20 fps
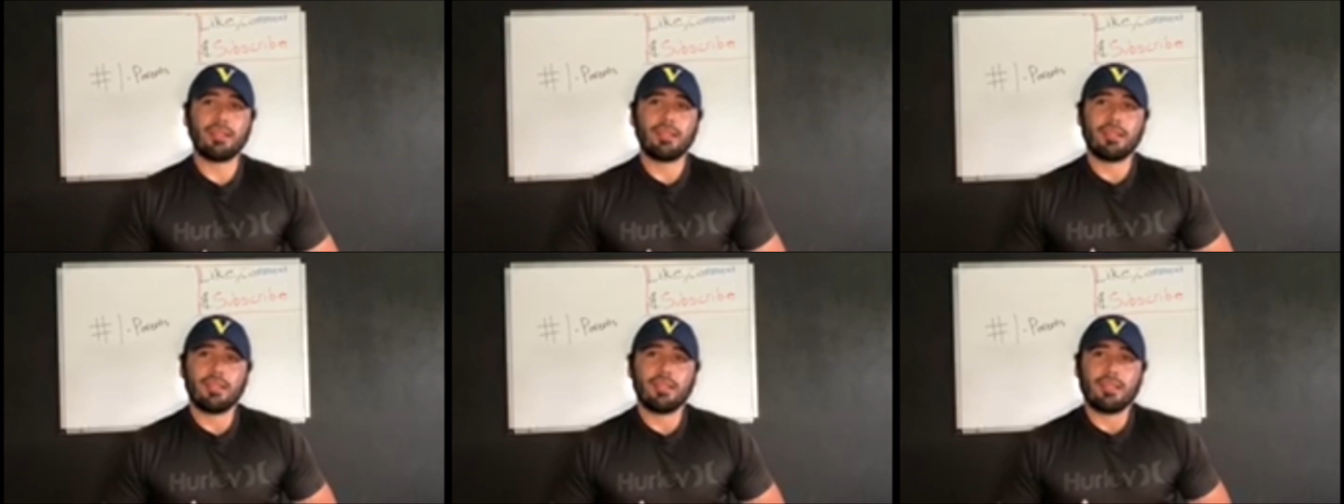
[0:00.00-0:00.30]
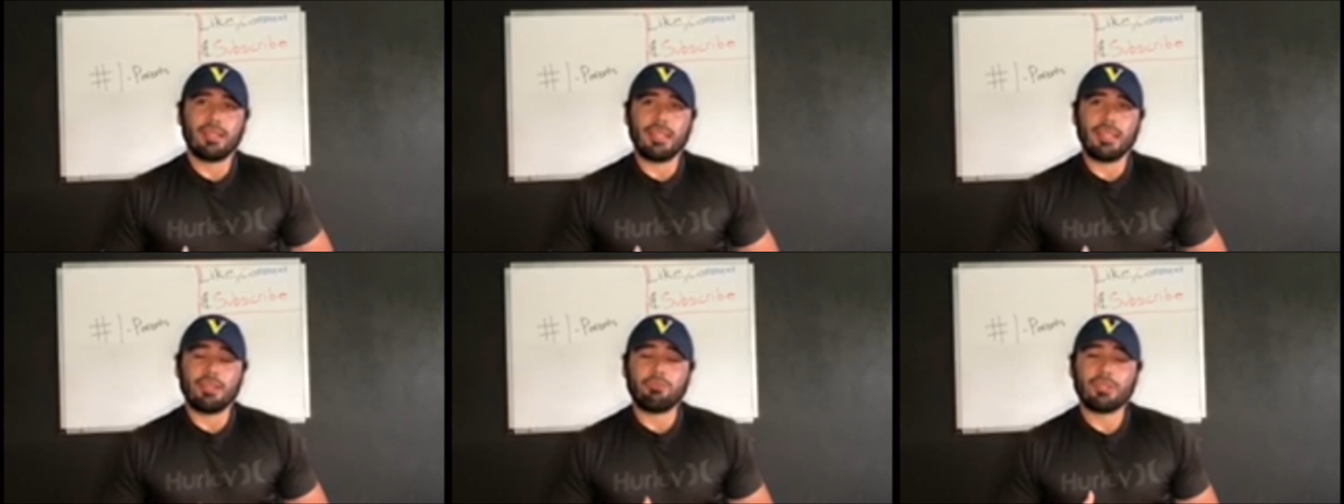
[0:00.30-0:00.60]

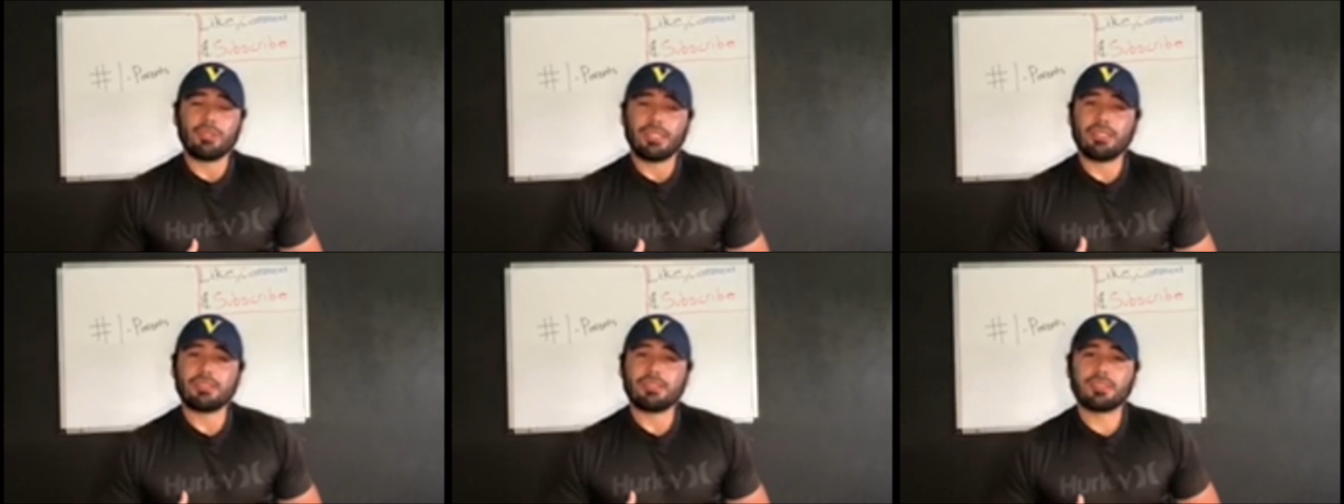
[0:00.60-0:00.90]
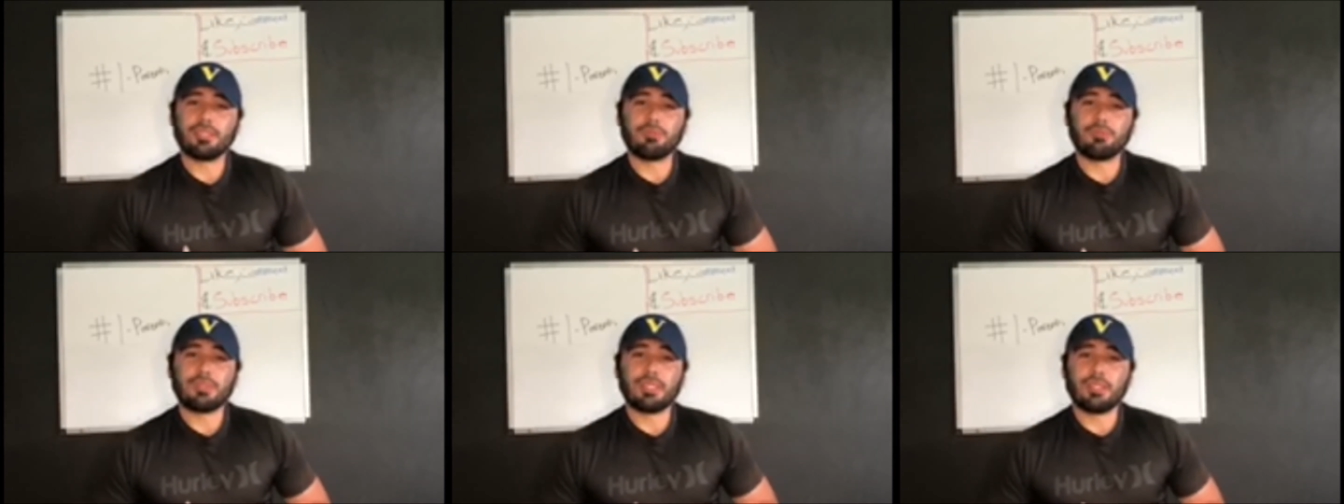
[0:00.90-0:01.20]
if we needed
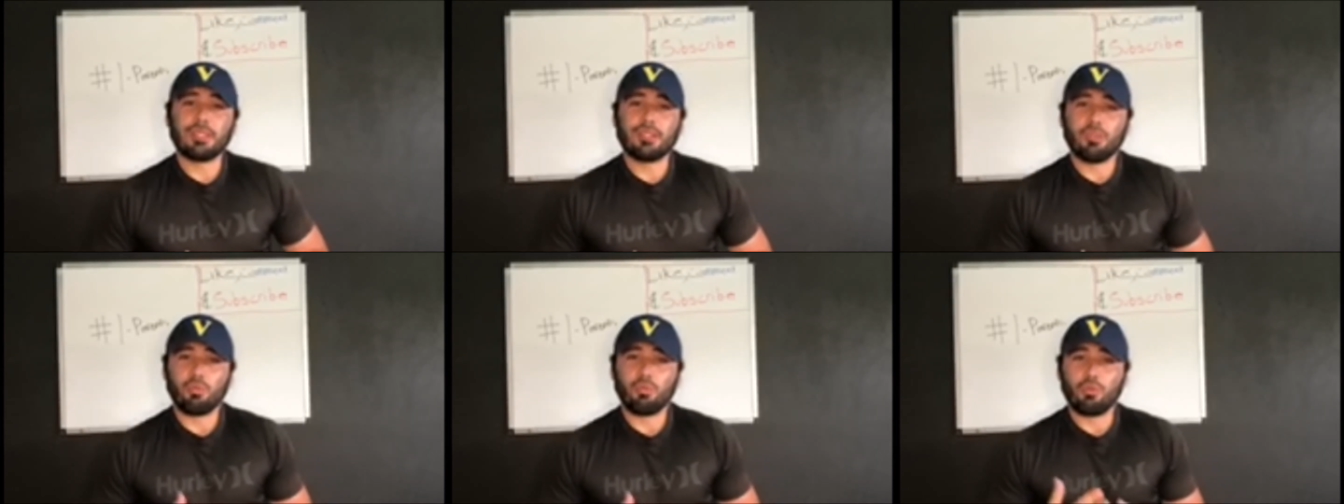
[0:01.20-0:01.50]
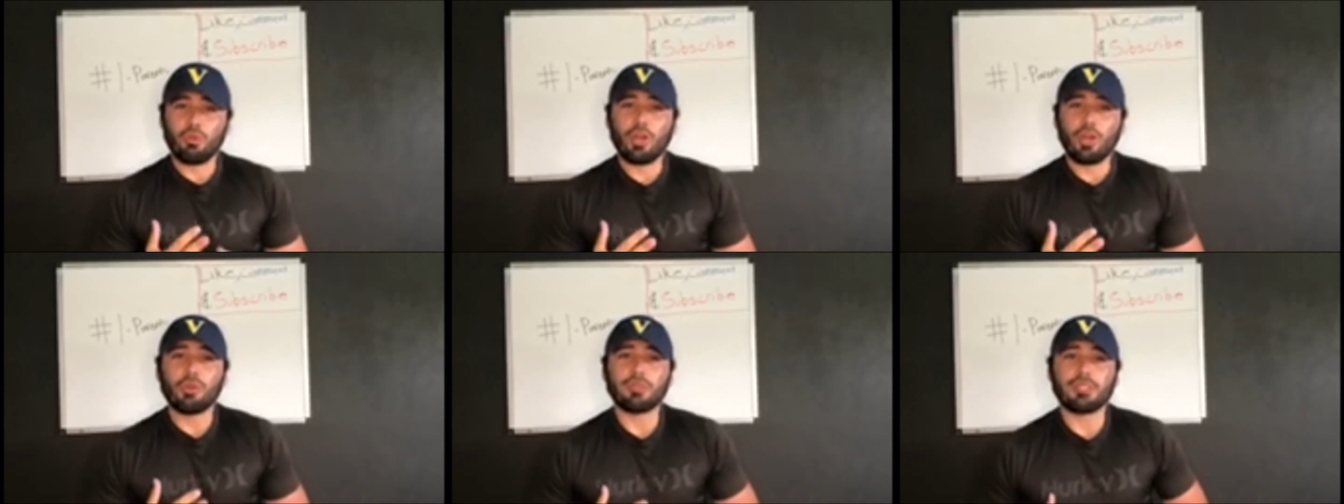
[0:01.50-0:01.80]
something, we'll
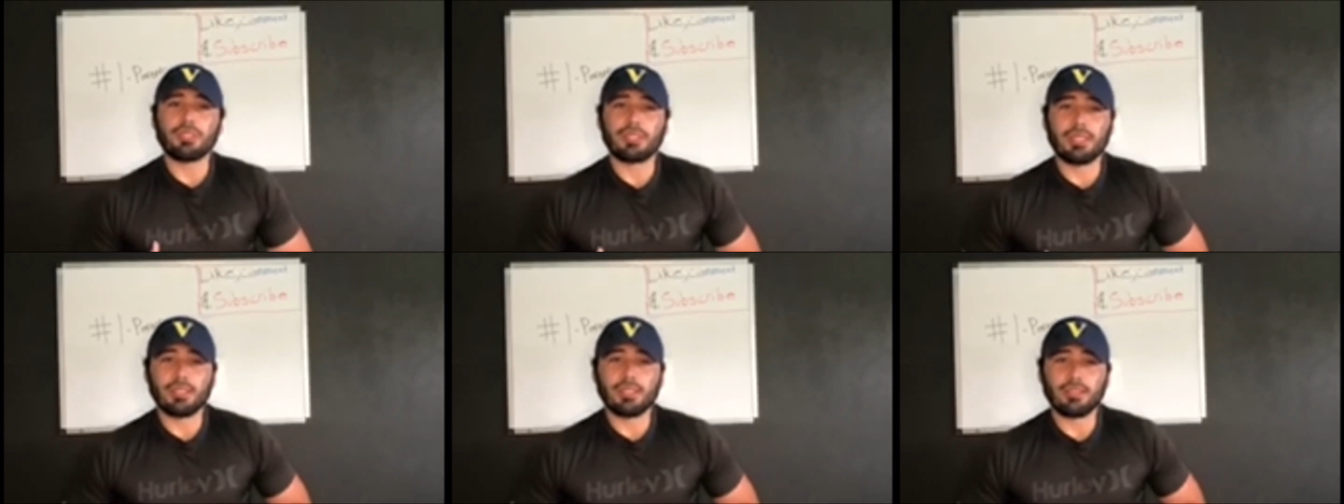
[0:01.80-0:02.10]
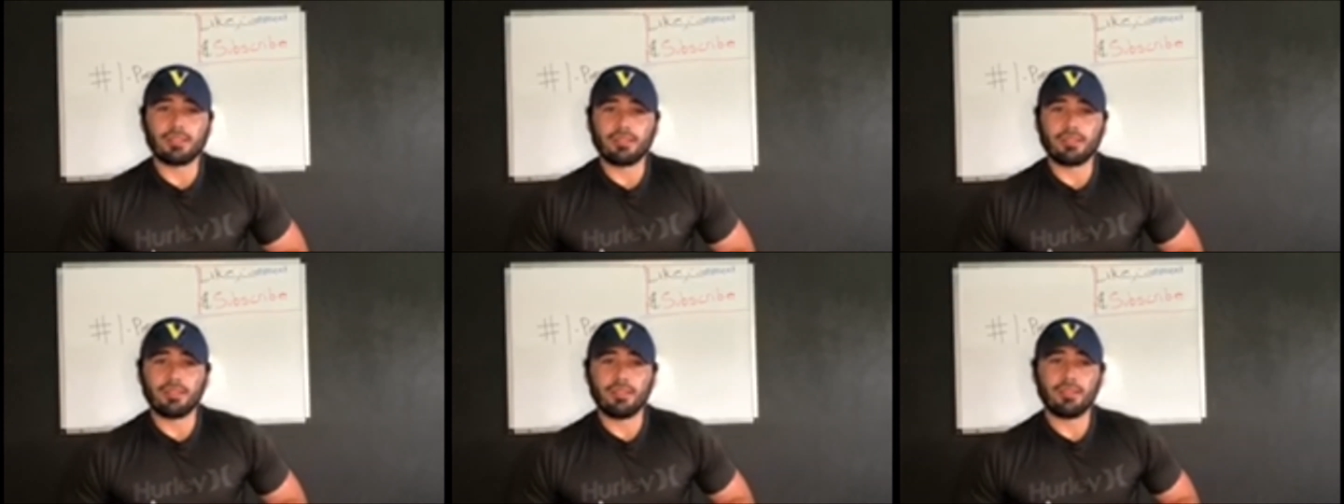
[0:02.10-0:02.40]
always get it.